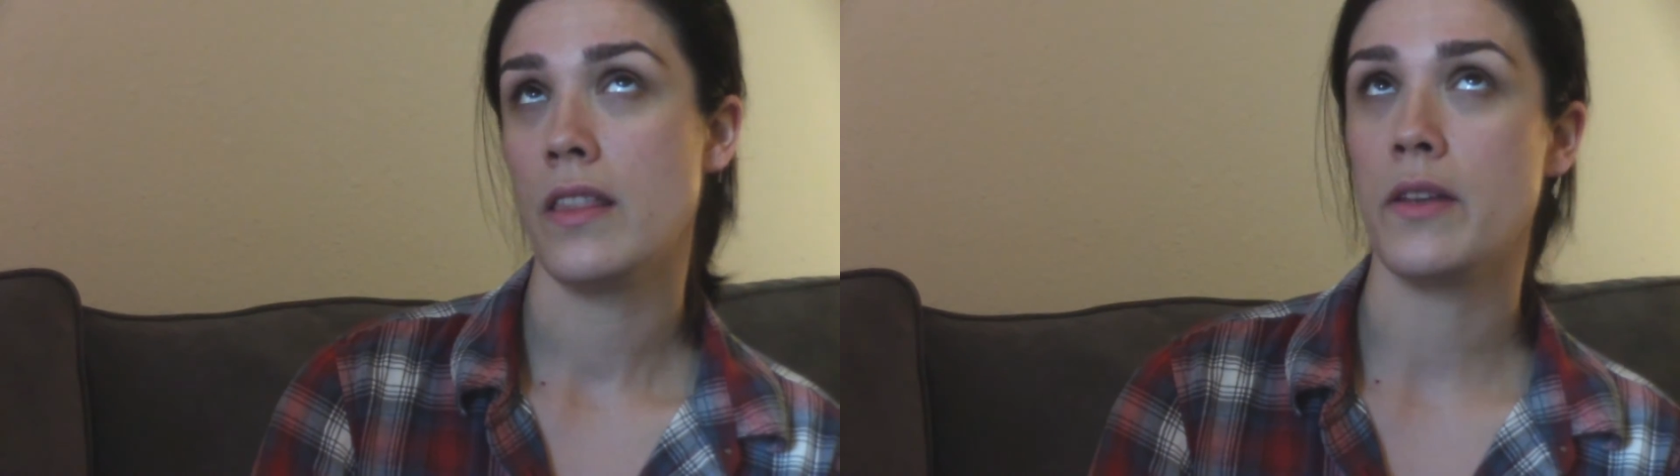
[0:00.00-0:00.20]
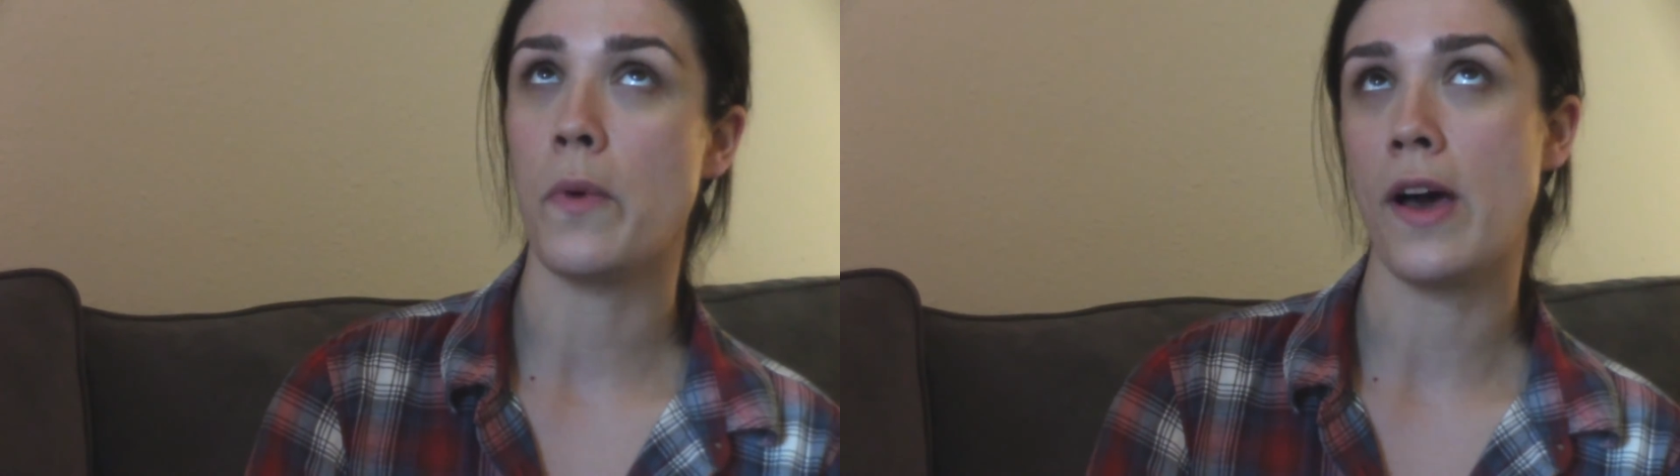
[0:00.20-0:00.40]

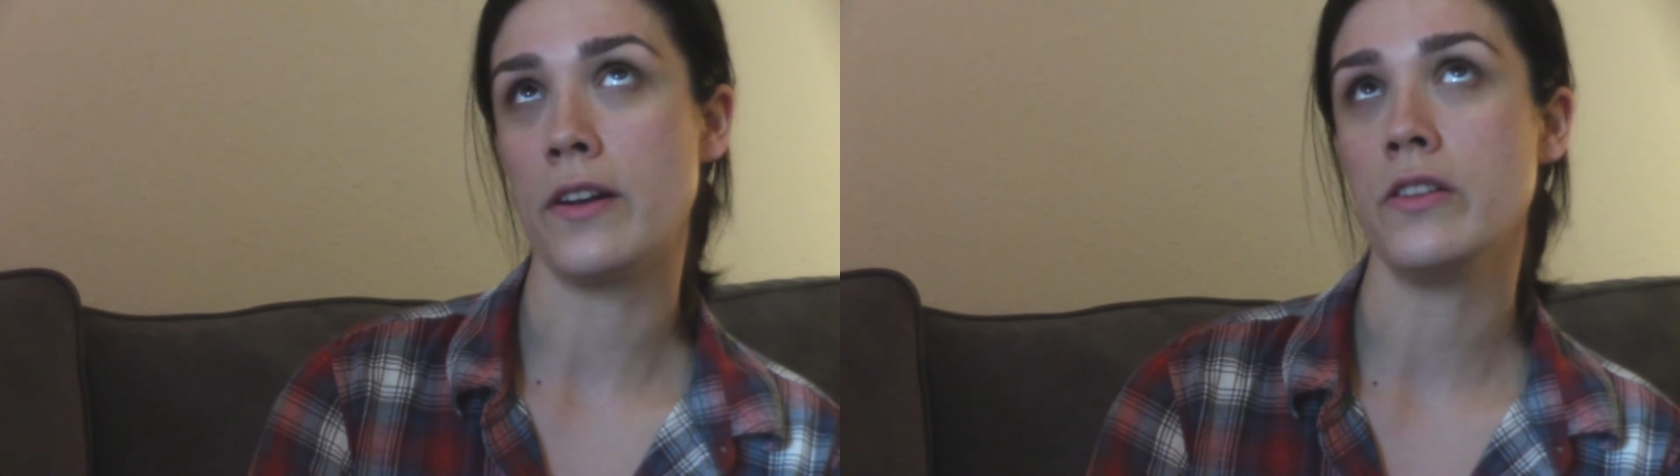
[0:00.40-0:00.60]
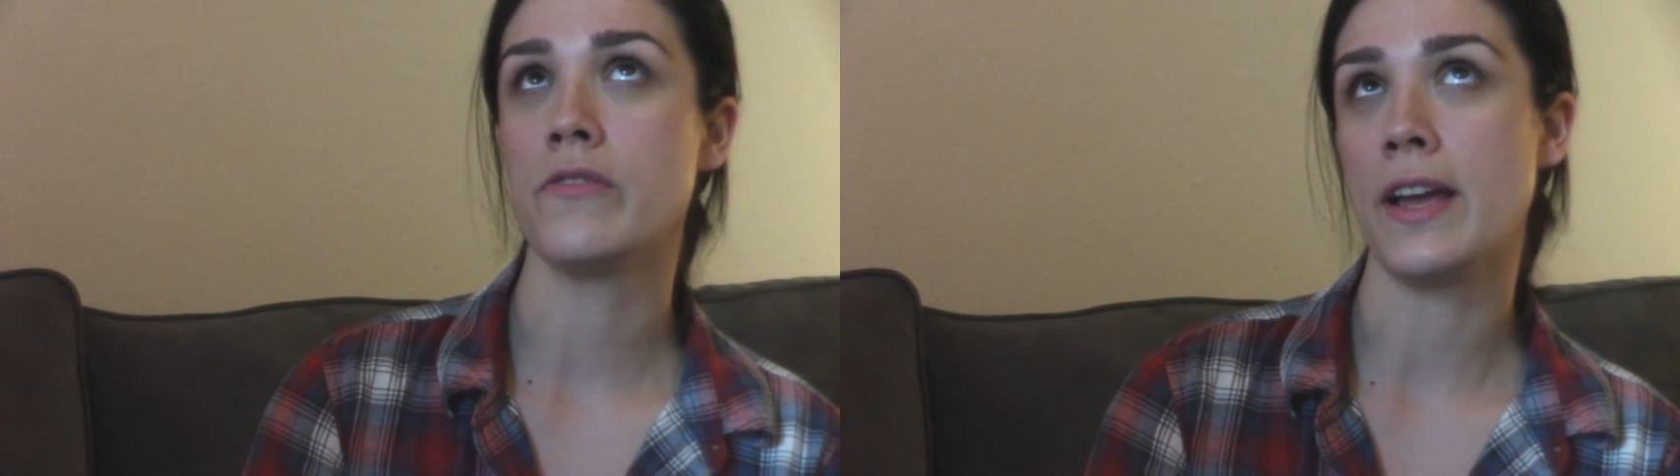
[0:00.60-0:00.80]
Then why
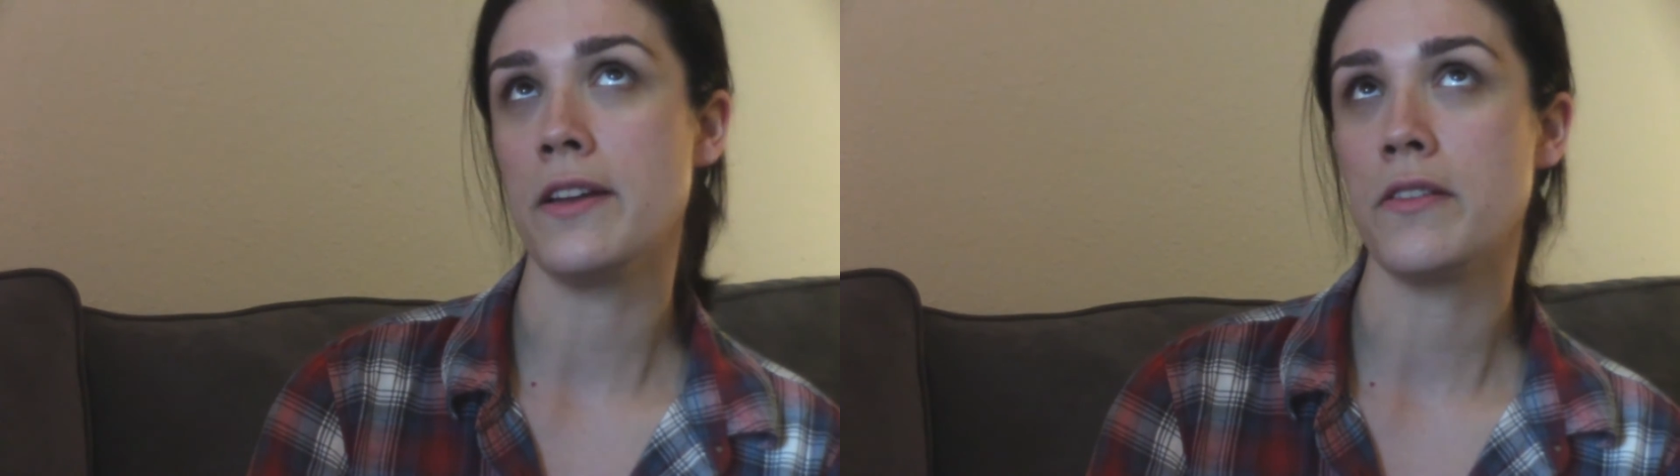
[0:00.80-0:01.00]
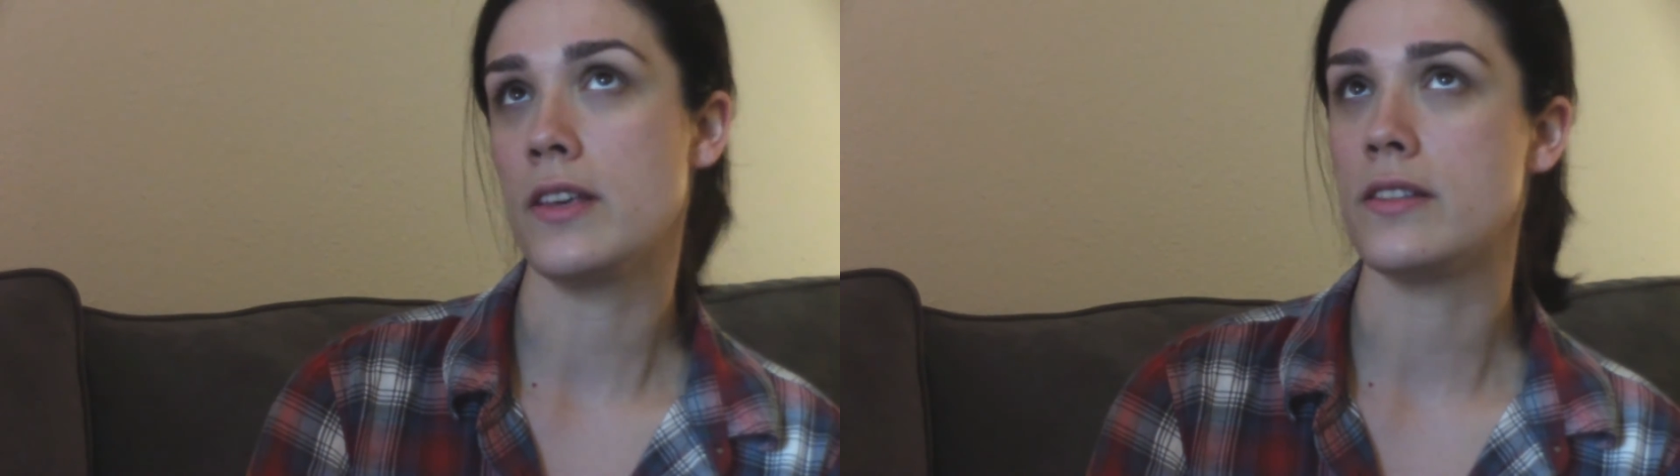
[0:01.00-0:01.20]
don't you write
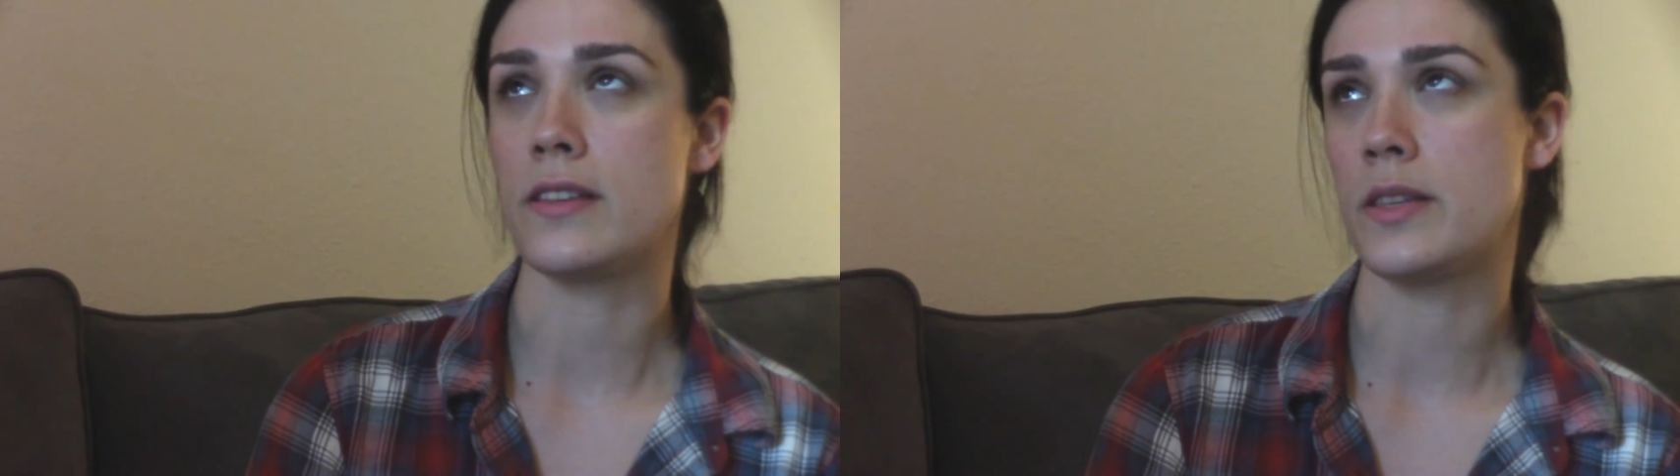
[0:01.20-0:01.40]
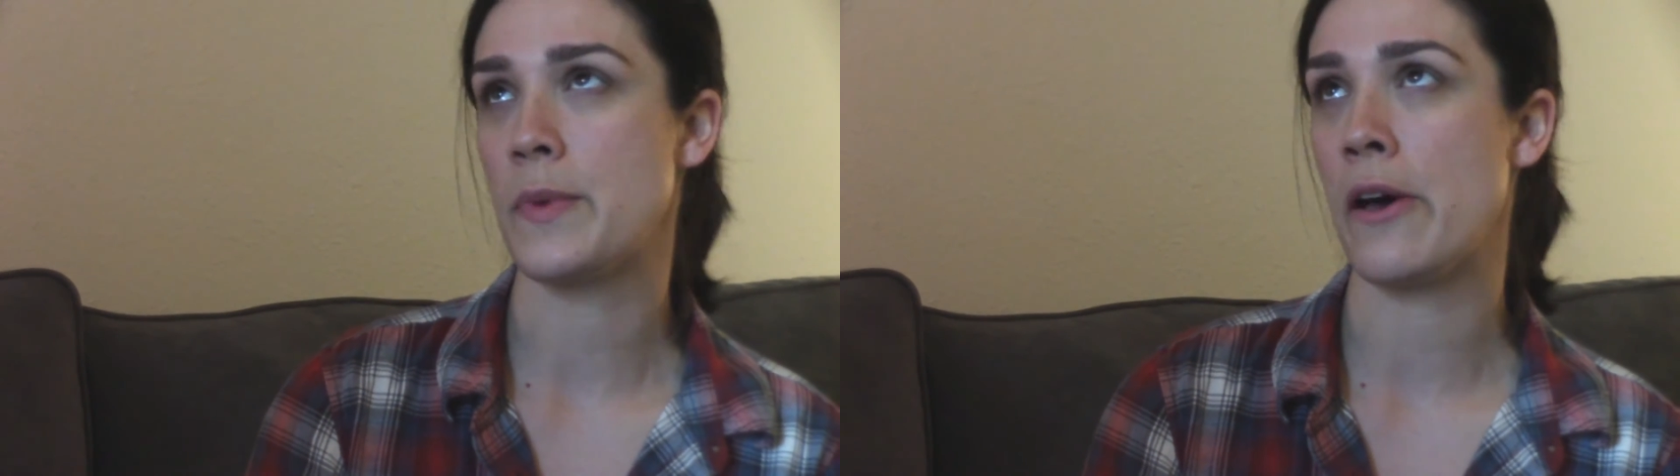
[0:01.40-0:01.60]
your
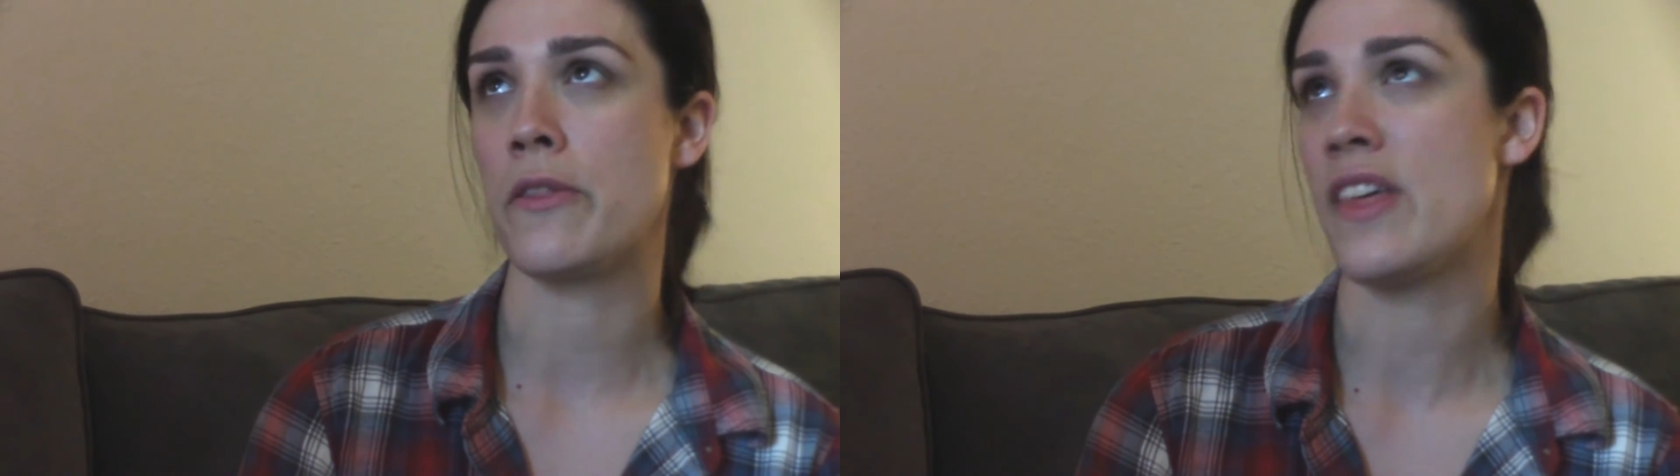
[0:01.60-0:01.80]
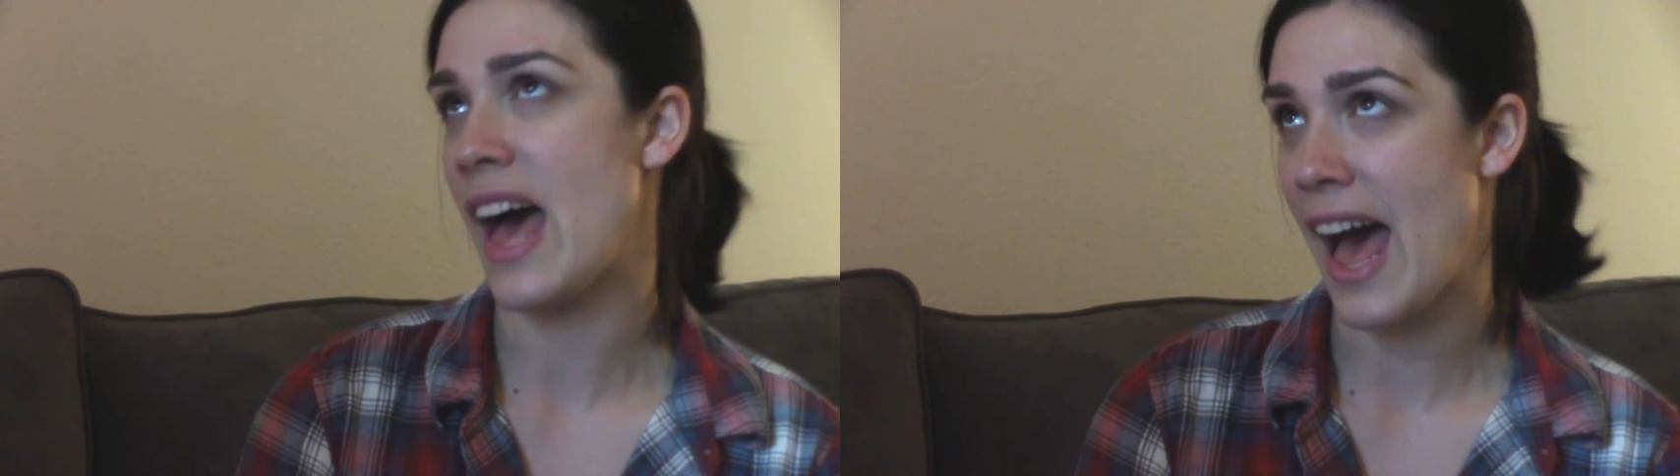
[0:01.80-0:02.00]
thesis
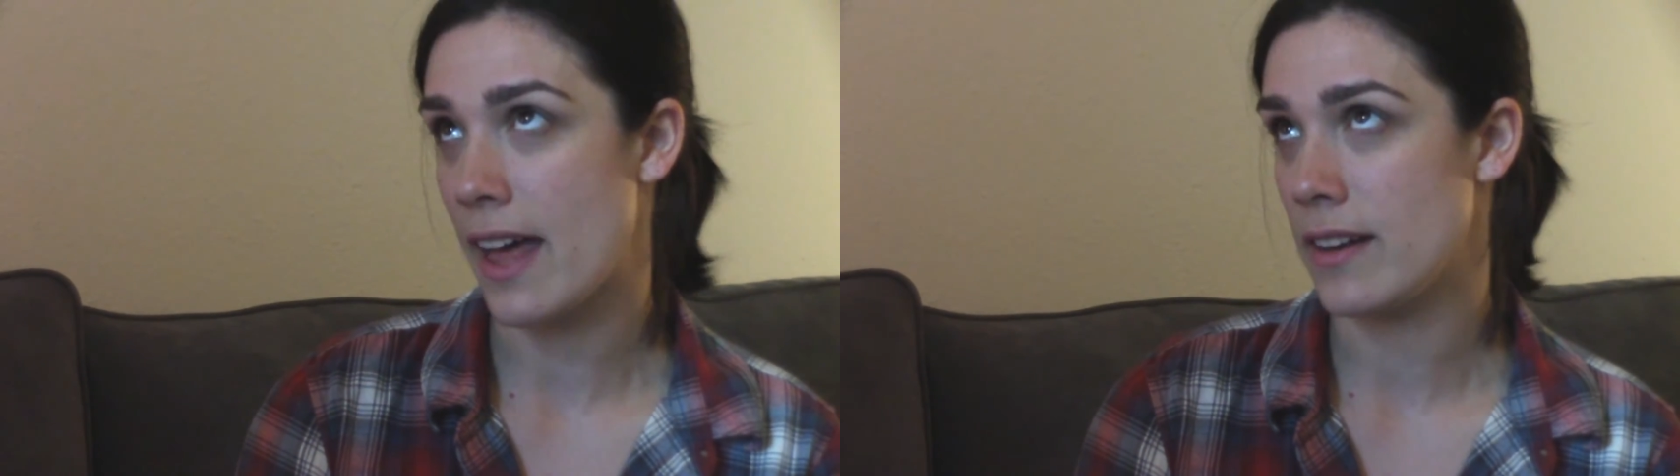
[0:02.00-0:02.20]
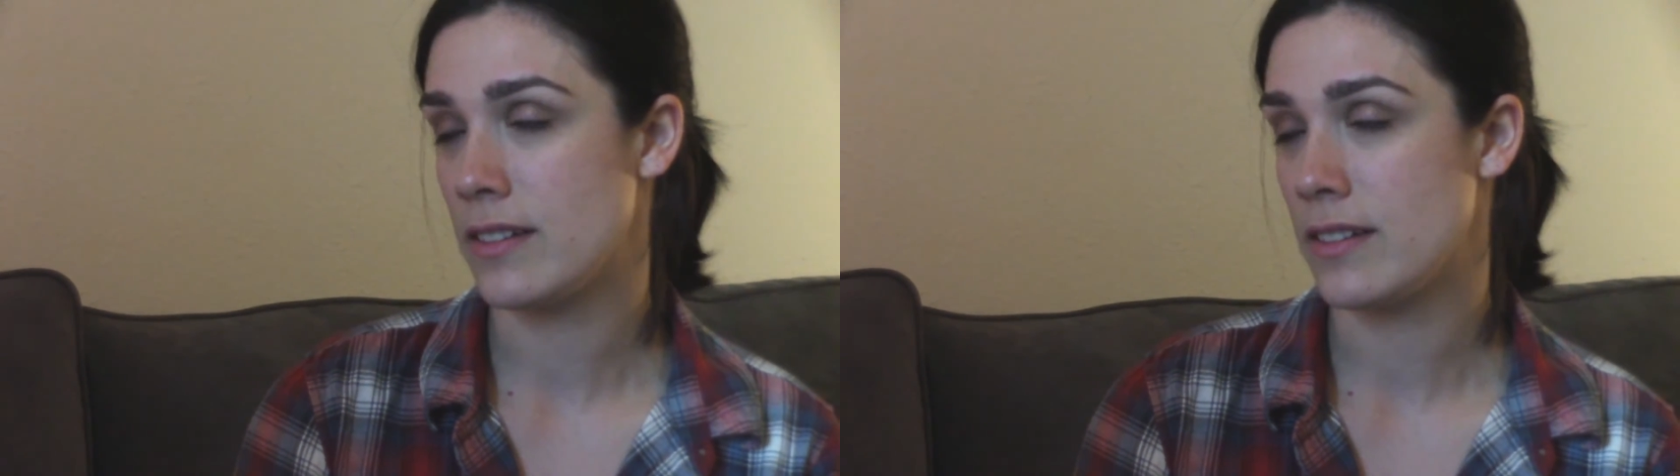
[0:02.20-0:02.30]
about that?